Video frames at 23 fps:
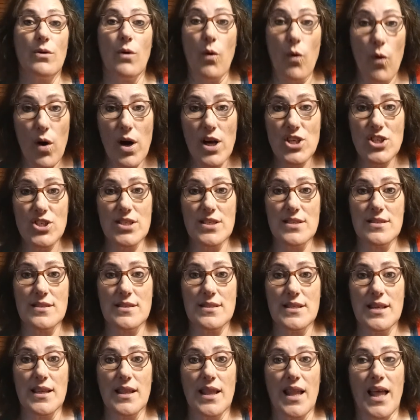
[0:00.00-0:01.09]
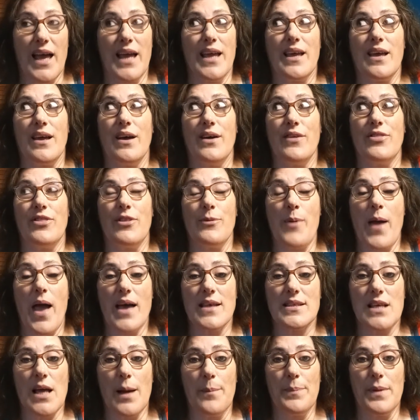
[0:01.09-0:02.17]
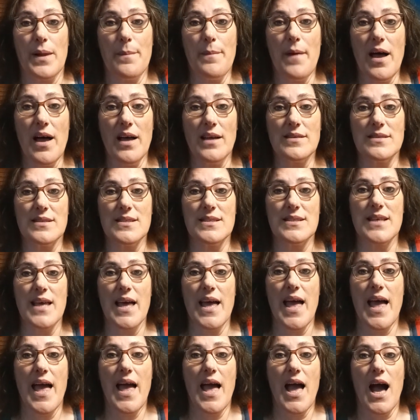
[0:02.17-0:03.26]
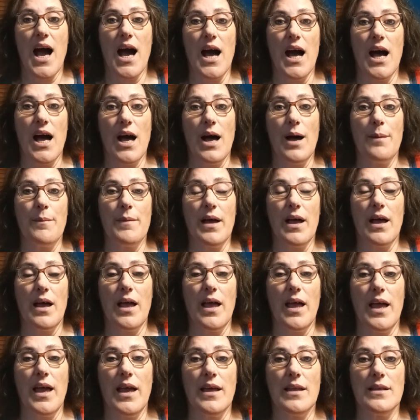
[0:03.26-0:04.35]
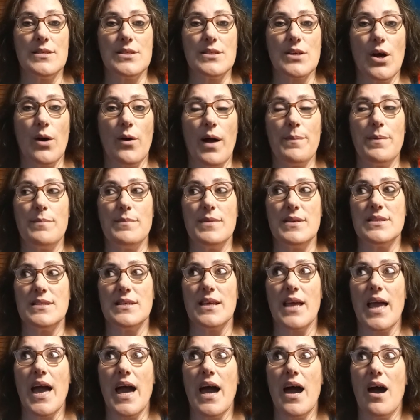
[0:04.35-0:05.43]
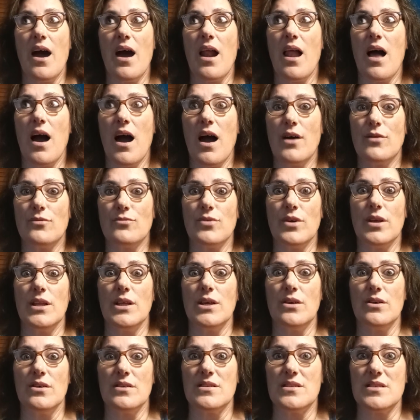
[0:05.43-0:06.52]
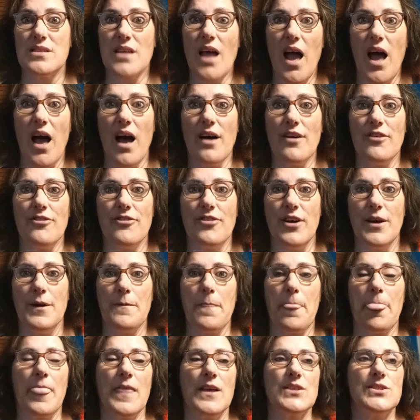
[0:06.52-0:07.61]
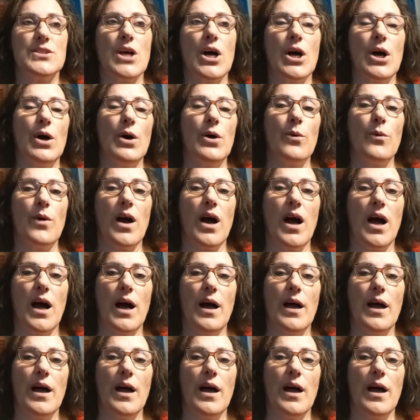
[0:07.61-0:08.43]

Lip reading: auctions in like the past couple of months, and so I've been missing out on really good stuff. So